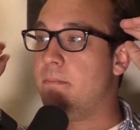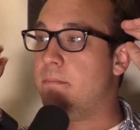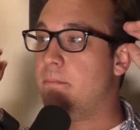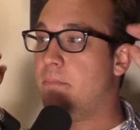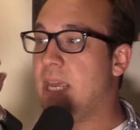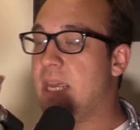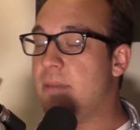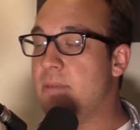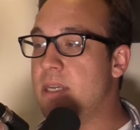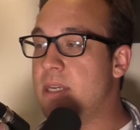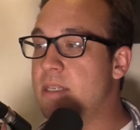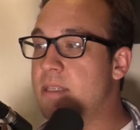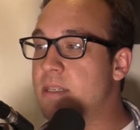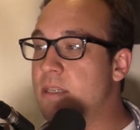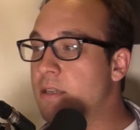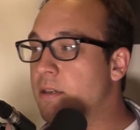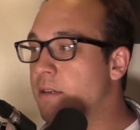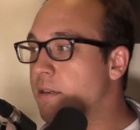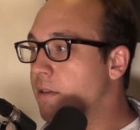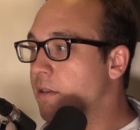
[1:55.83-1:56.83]

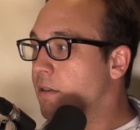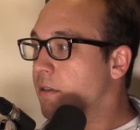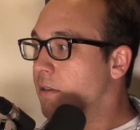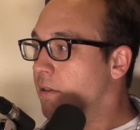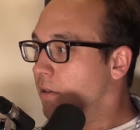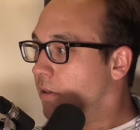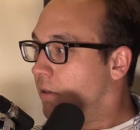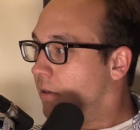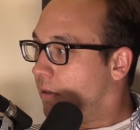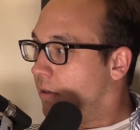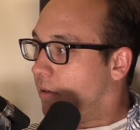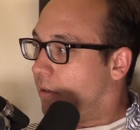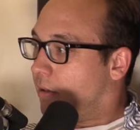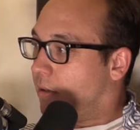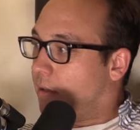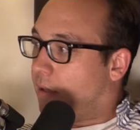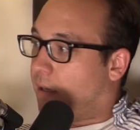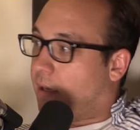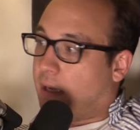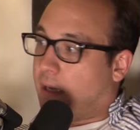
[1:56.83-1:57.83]
baby's,
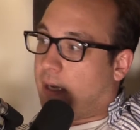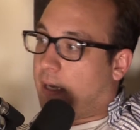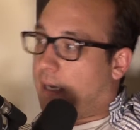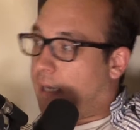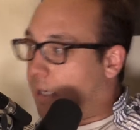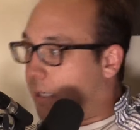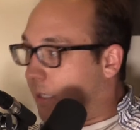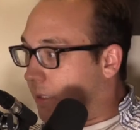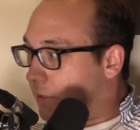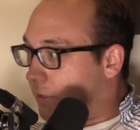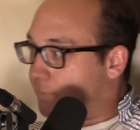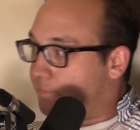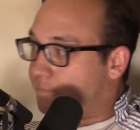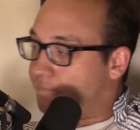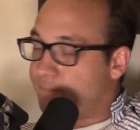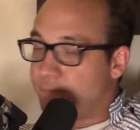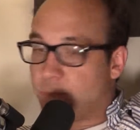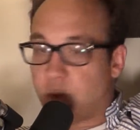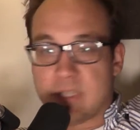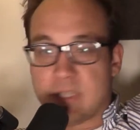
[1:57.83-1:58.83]

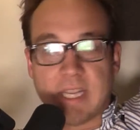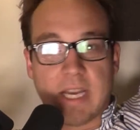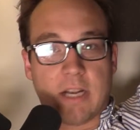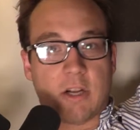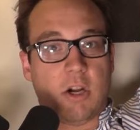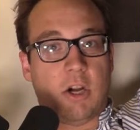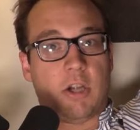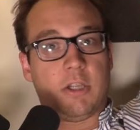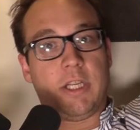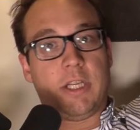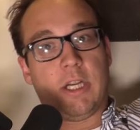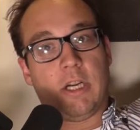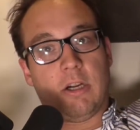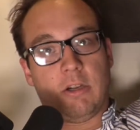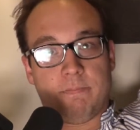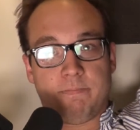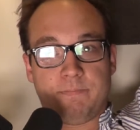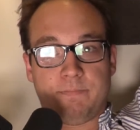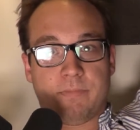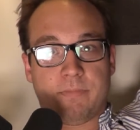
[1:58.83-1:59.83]
what's that called?
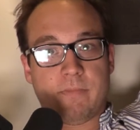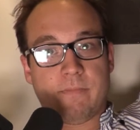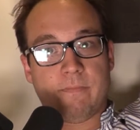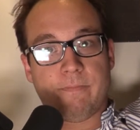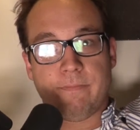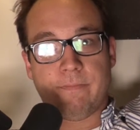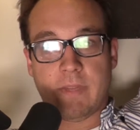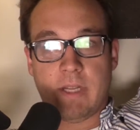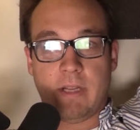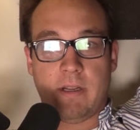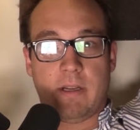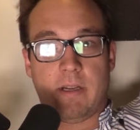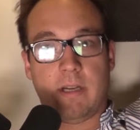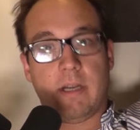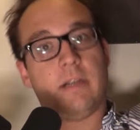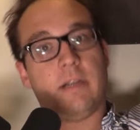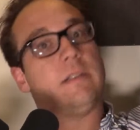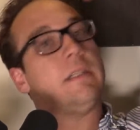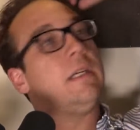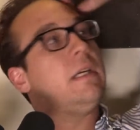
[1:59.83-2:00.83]
You
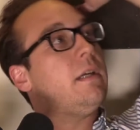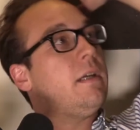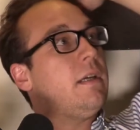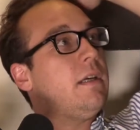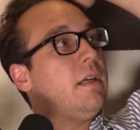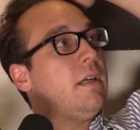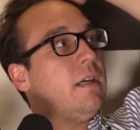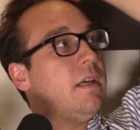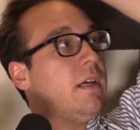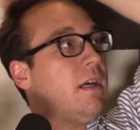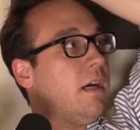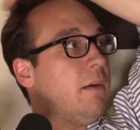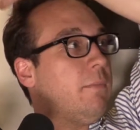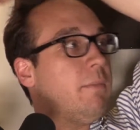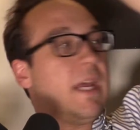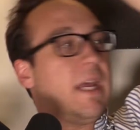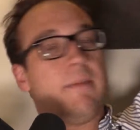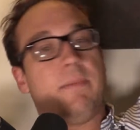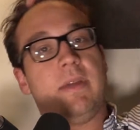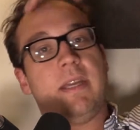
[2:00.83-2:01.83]
know, a
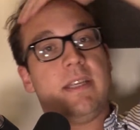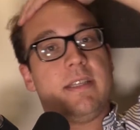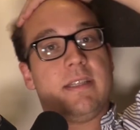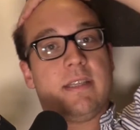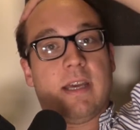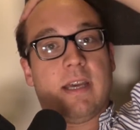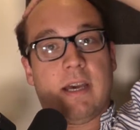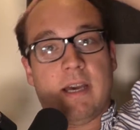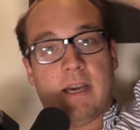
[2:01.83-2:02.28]
baby's